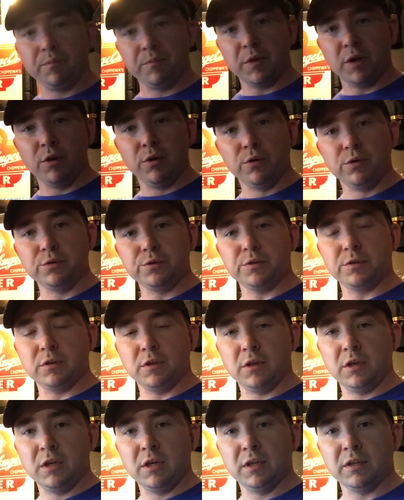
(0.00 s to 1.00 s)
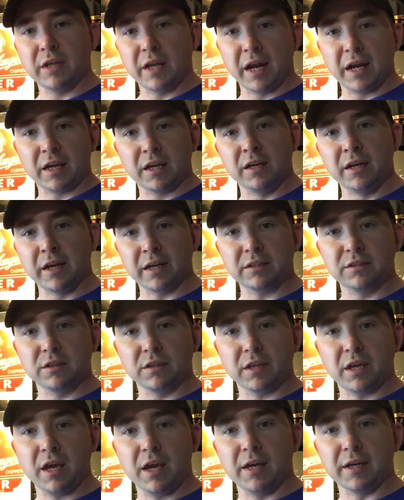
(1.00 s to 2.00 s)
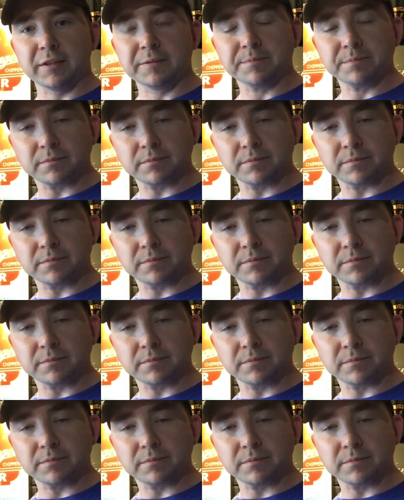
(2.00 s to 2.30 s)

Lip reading: hose that I connect to the keg.